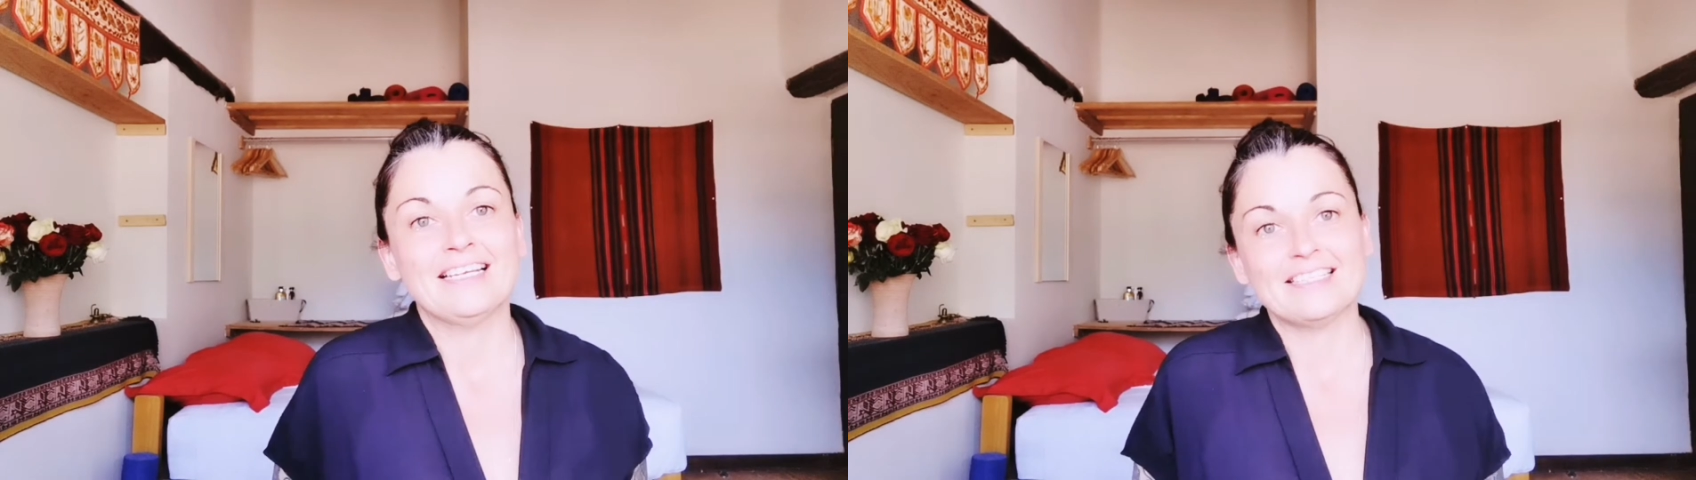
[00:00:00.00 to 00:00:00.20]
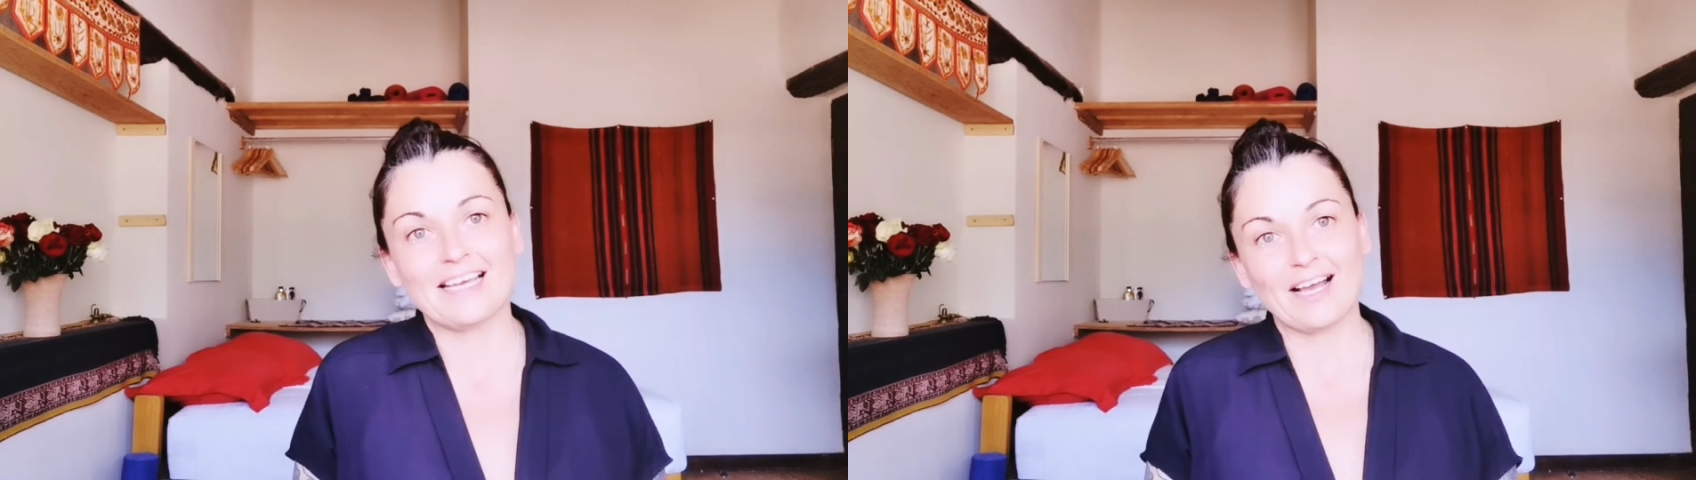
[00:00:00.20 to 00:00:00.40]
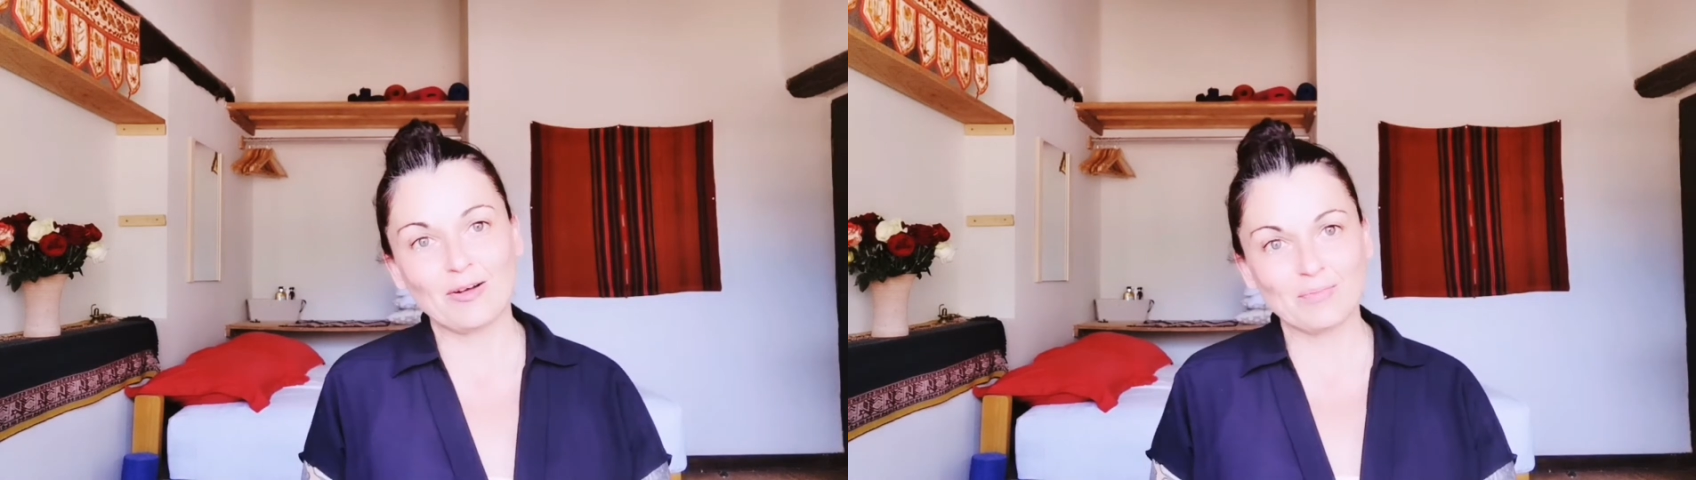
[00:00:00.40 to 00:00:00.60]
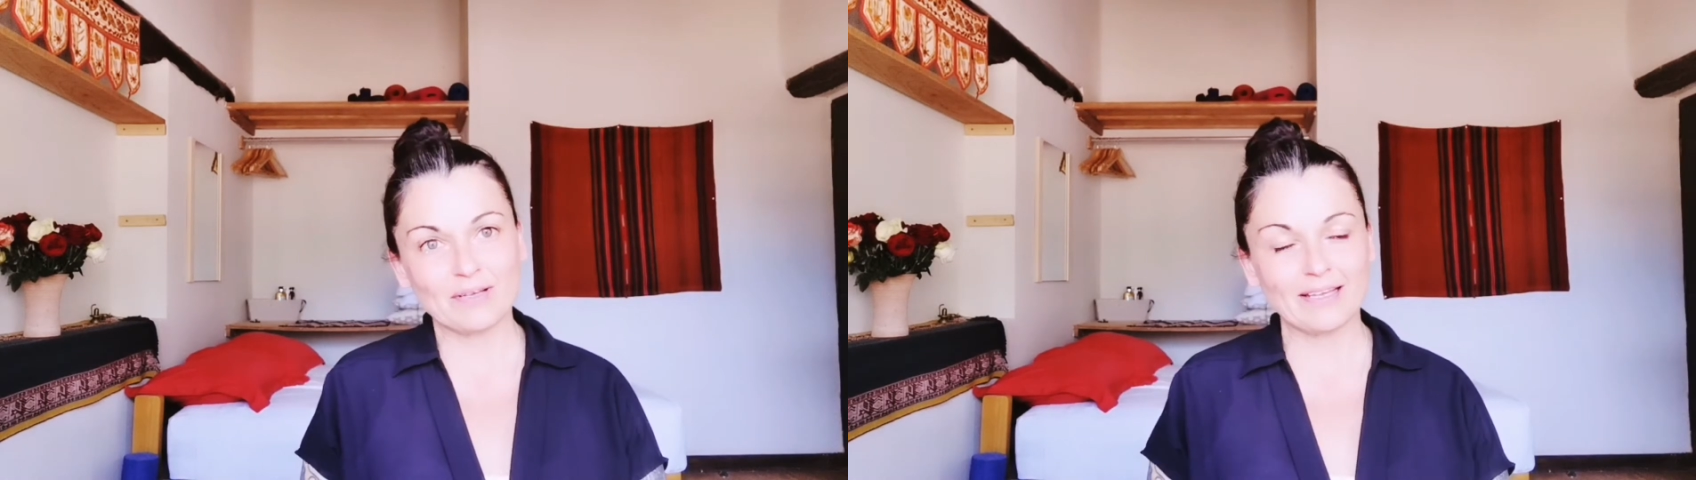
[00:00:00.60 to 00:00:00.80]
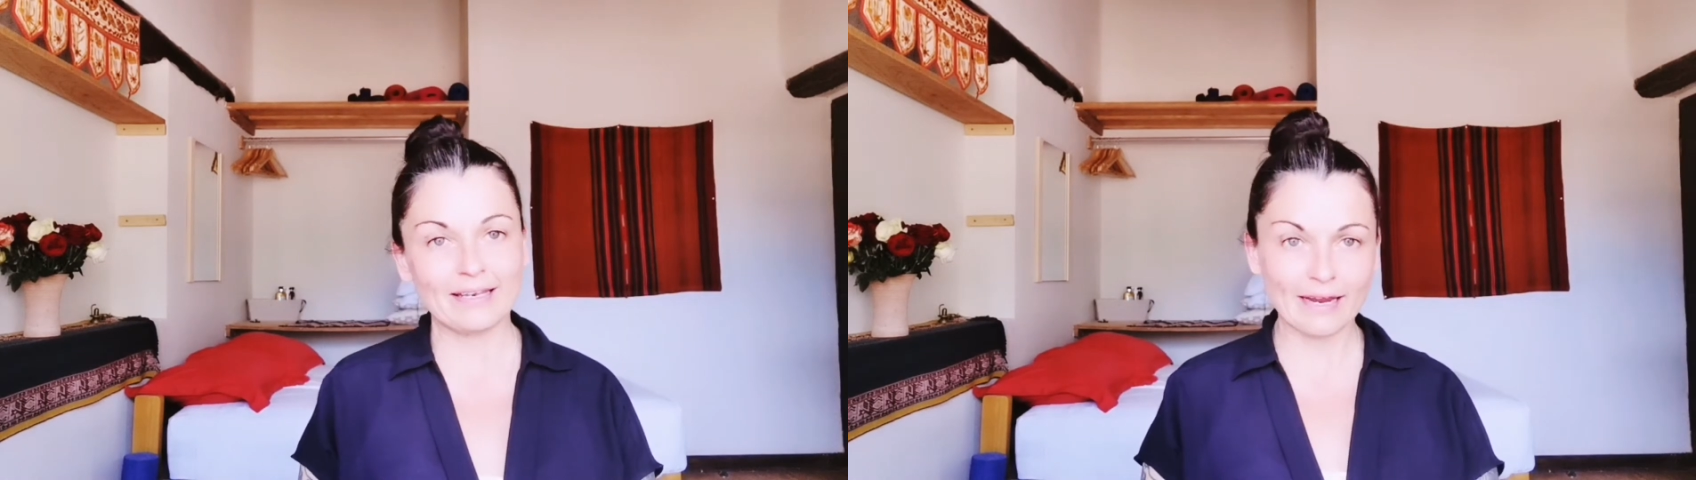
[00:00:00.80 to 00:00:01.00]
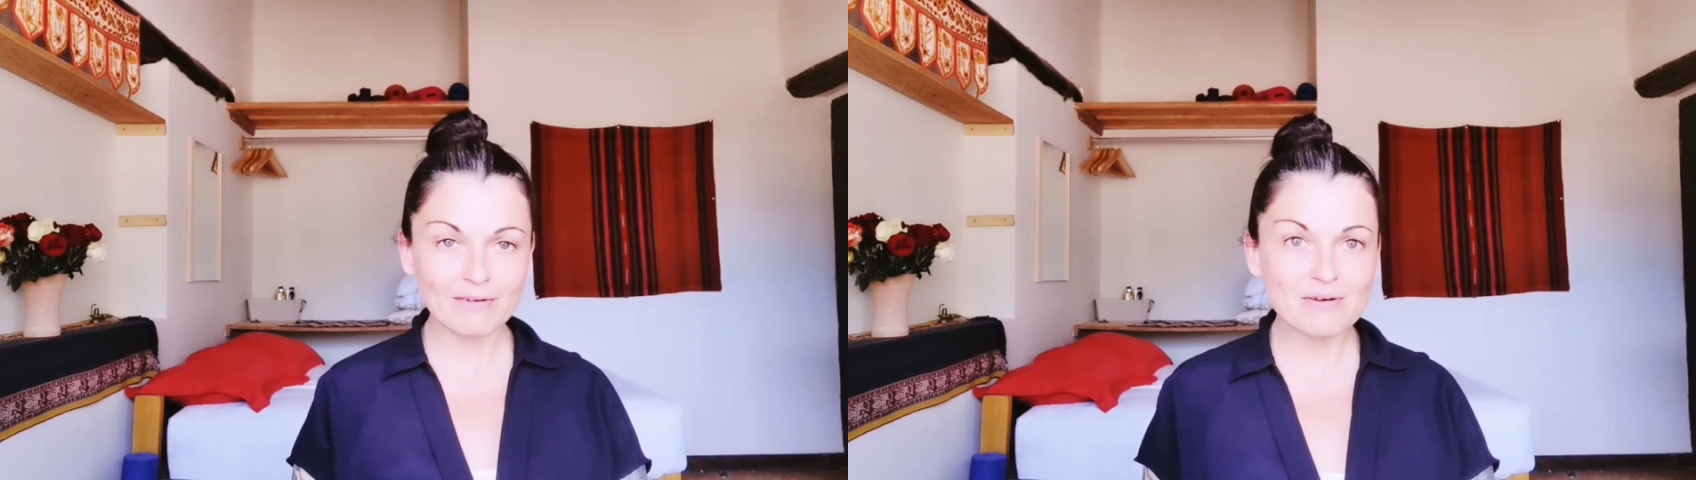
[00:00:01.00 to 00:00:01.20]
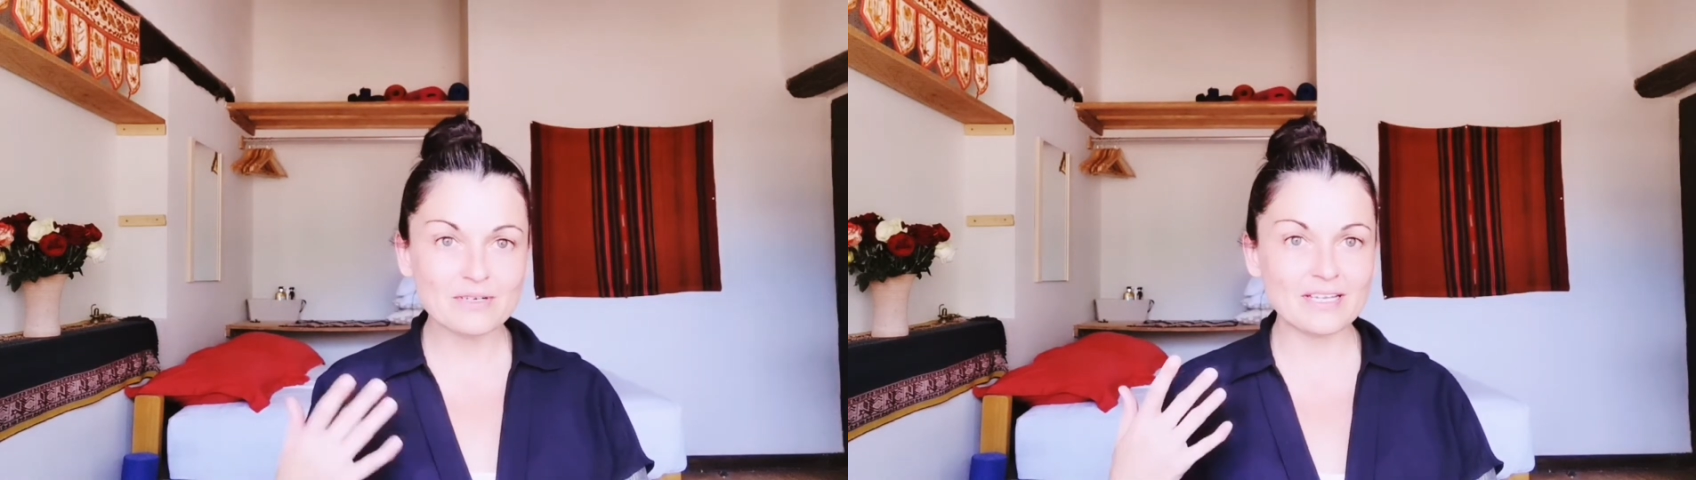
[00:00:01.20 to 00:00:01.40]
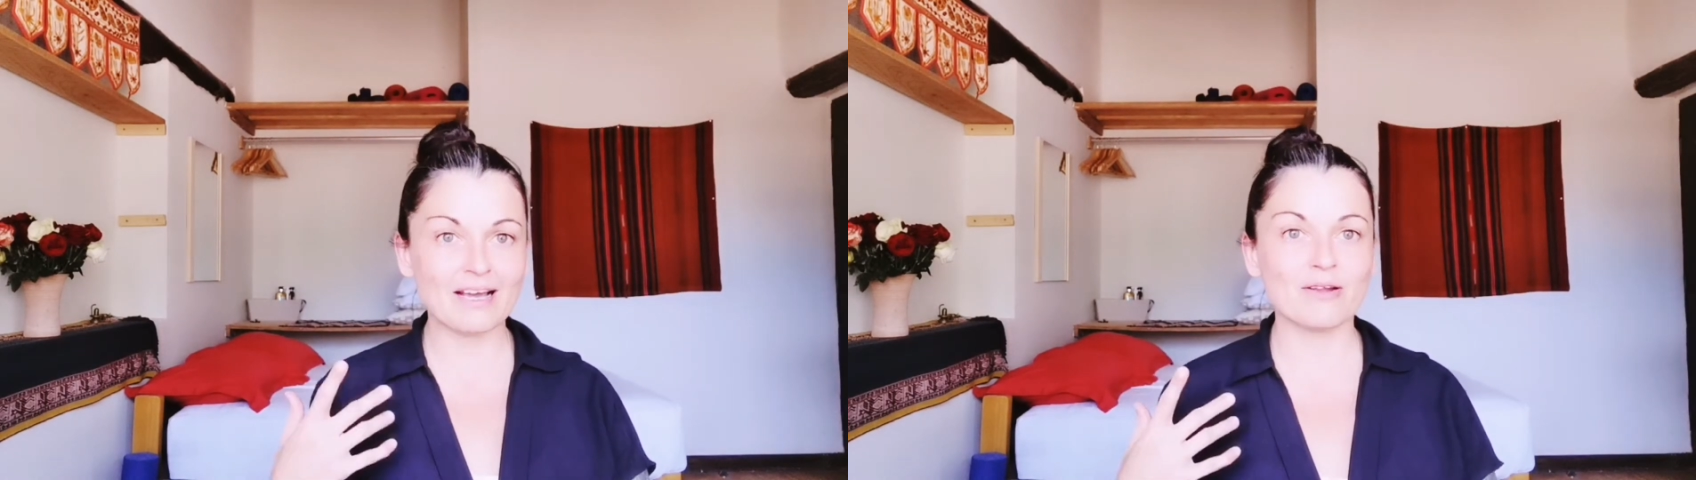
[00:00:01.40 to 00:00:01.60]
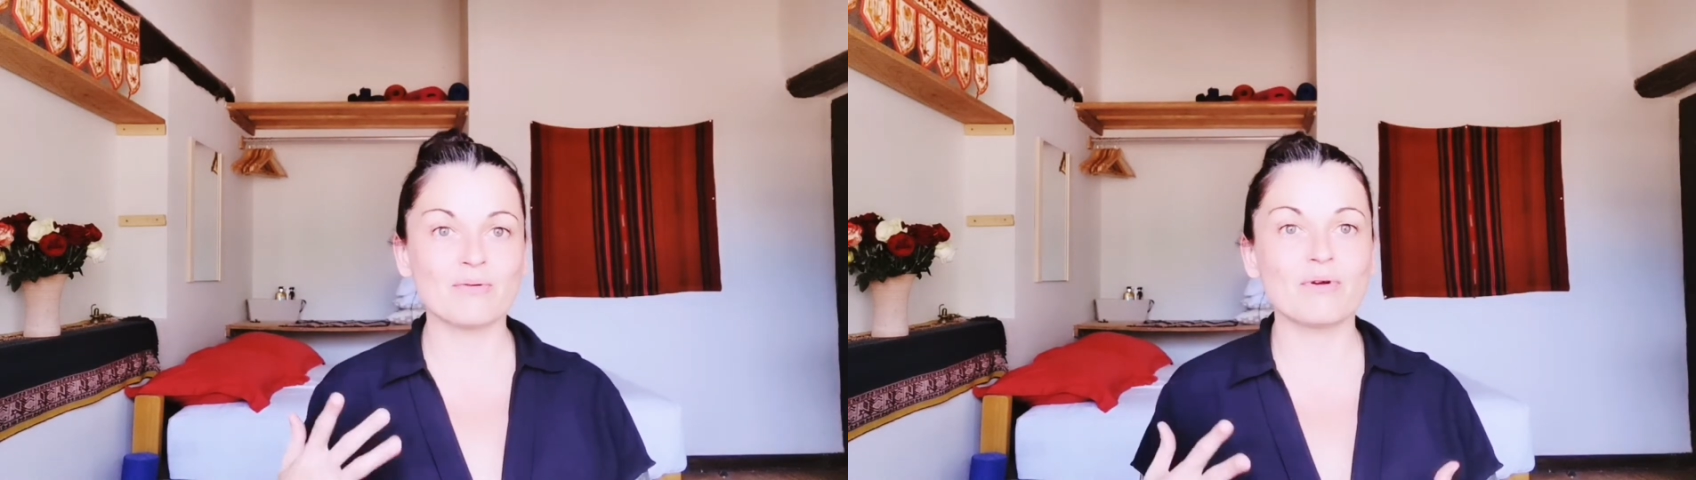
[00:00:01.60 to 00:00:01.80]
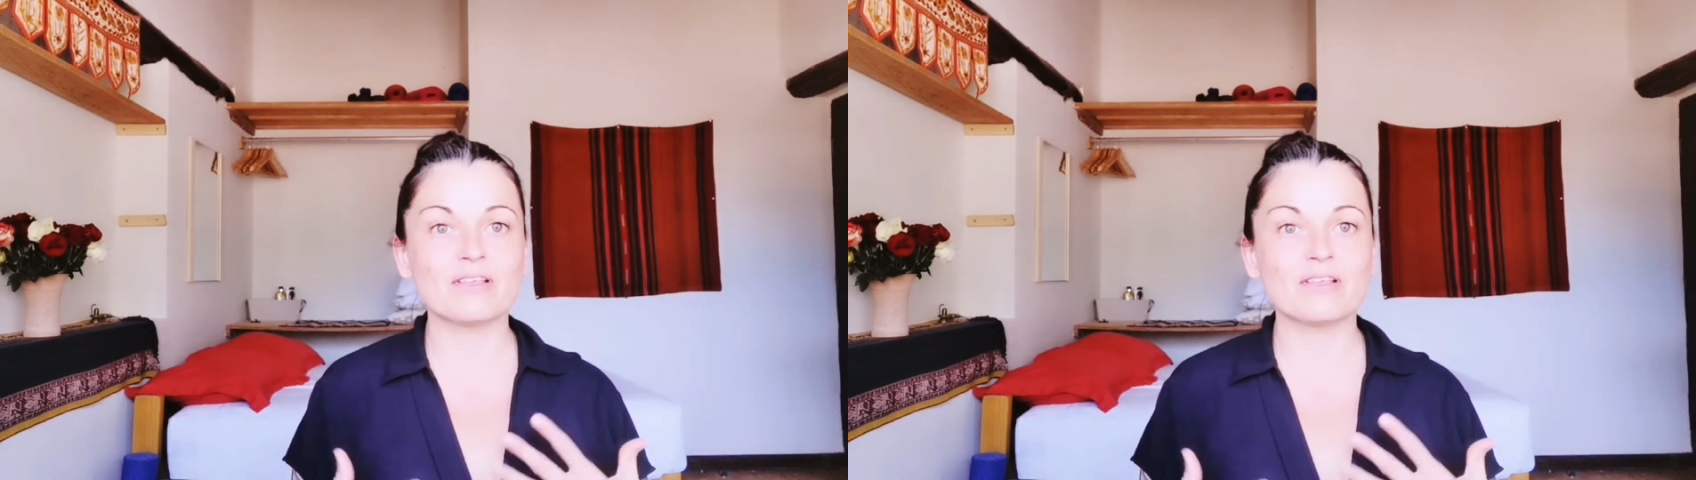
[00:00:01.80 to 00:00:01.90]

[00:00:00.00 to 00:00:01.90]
to help narrow down when